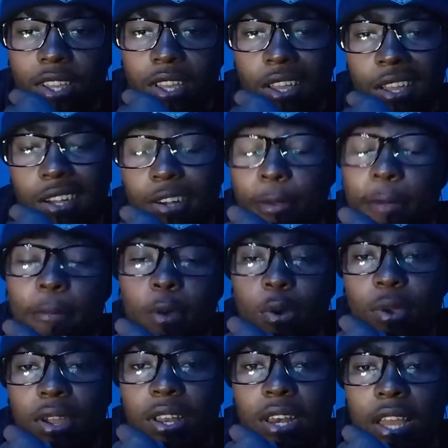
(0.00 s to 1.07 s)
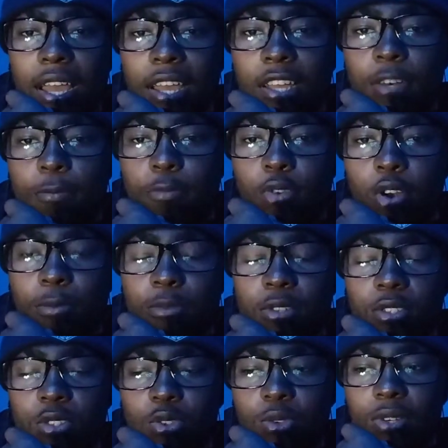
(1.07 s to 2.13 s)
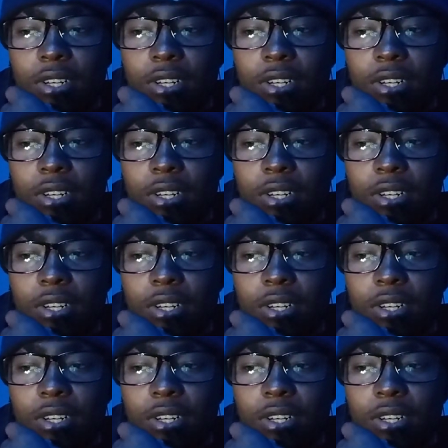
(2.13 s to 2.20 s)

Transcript: I remember well, I had promised to